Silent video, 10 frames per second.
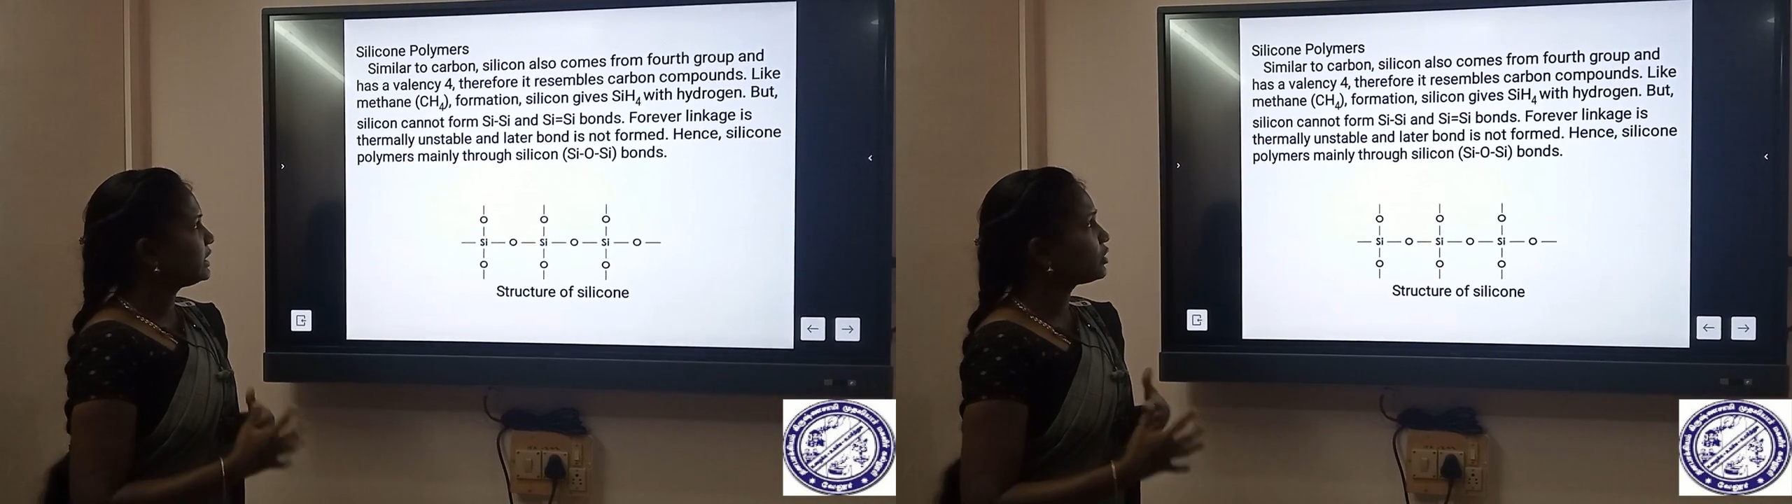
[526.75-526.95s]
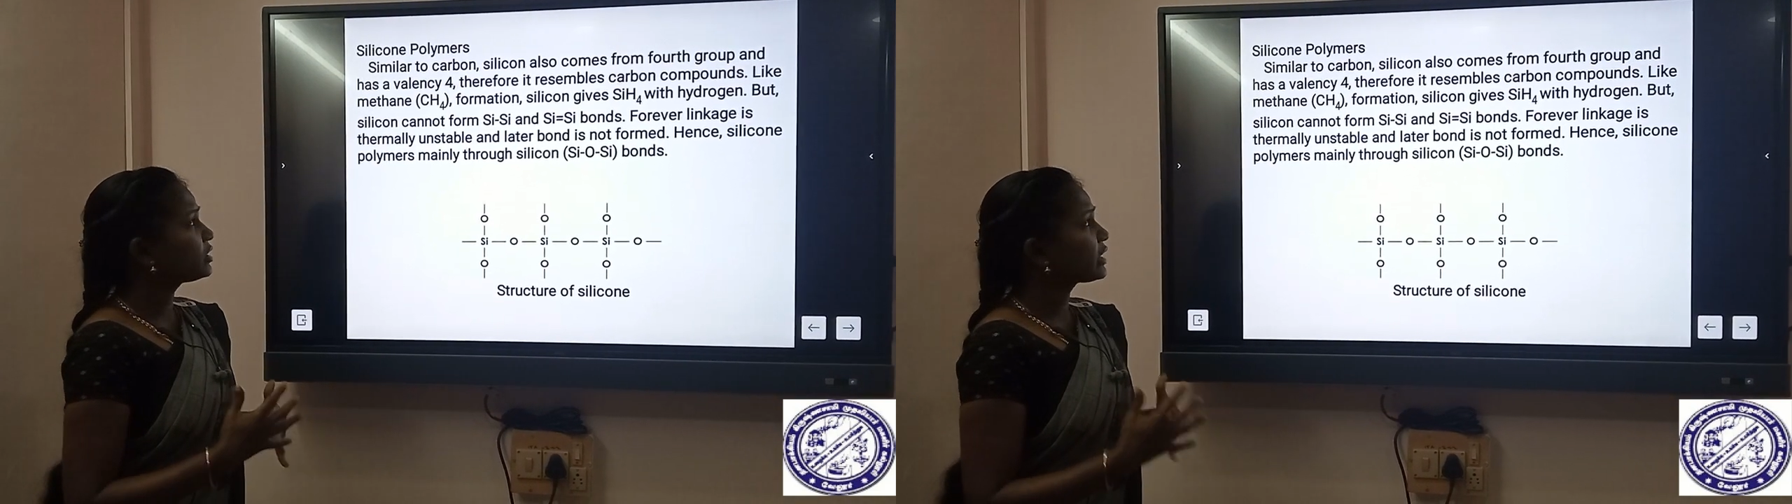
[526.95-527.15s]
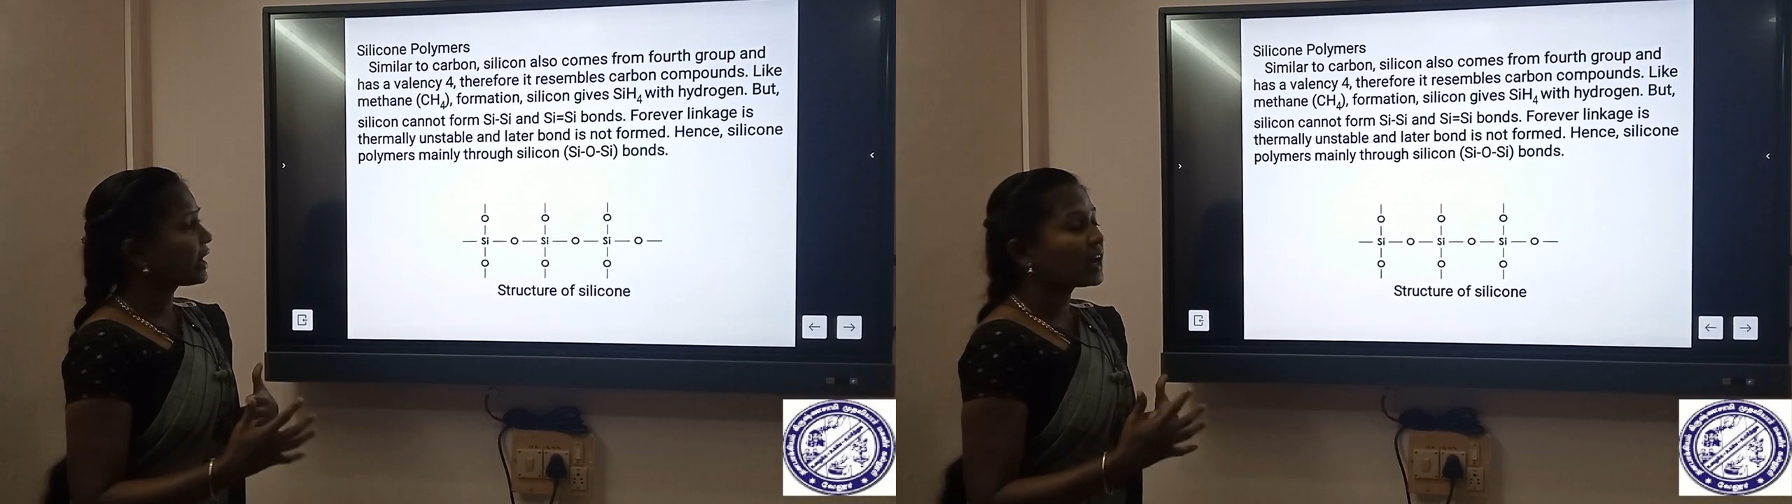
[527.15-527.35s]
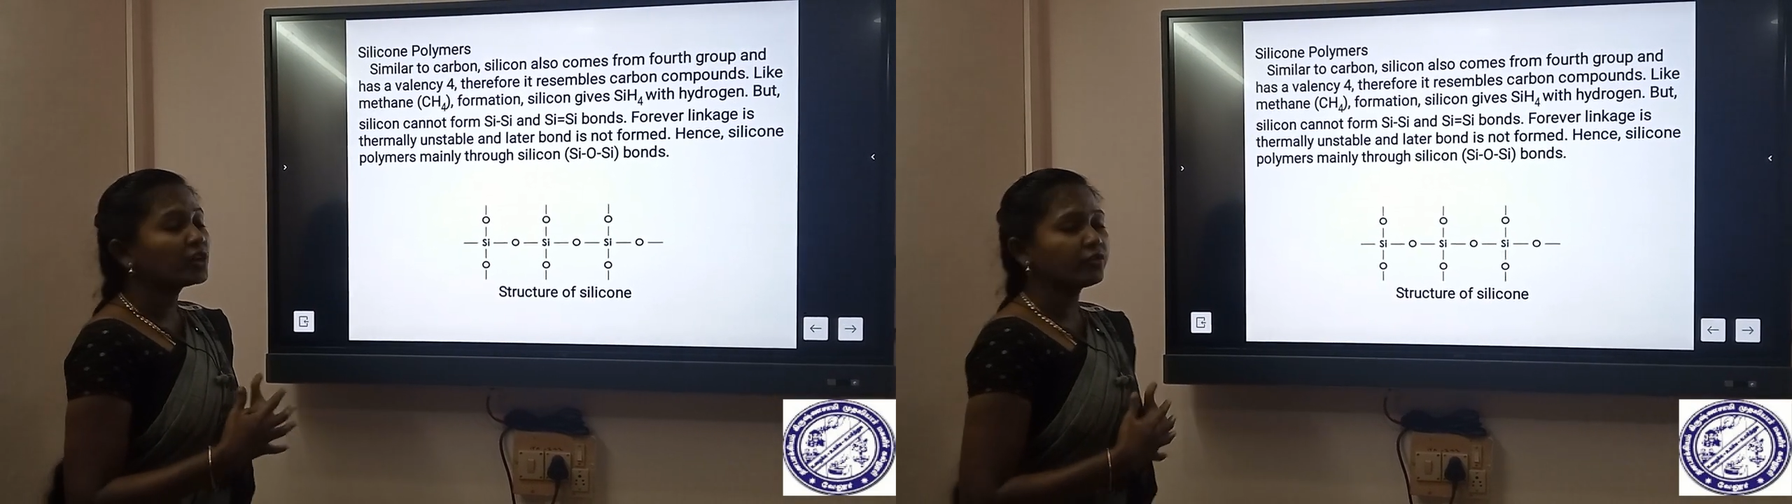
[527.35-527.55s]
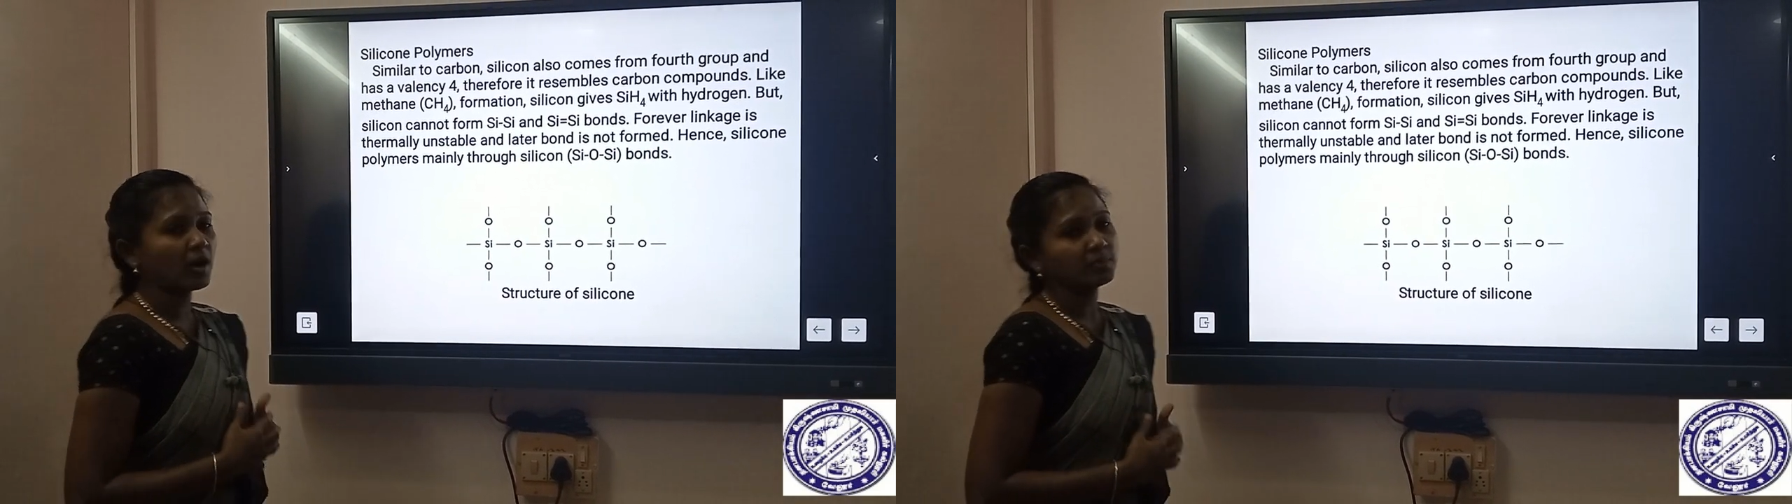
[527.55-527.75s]
silicon
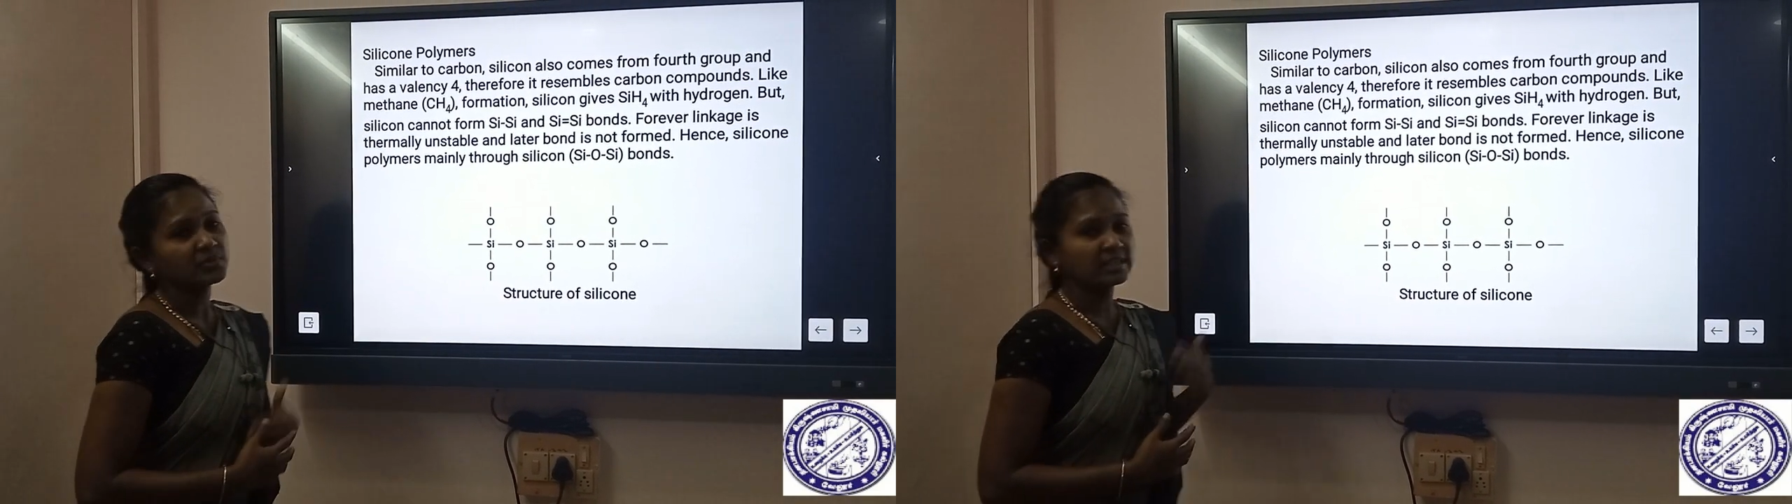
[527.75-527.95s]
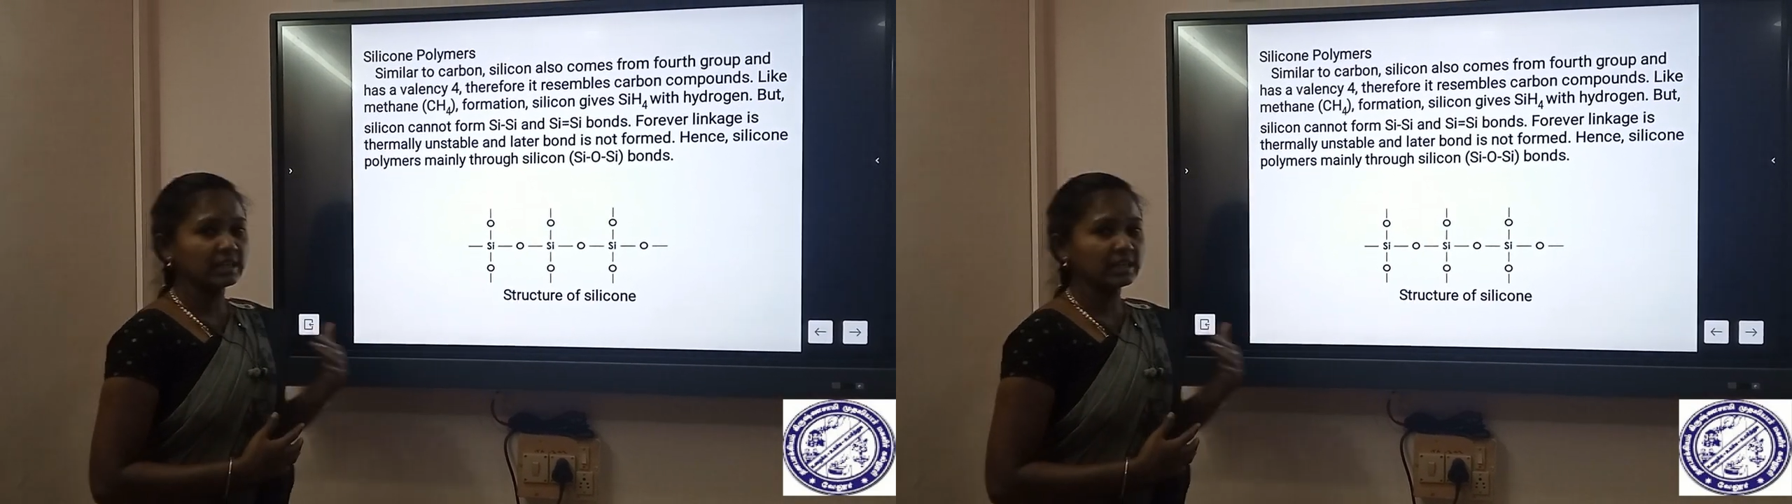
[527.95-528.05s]
cannot form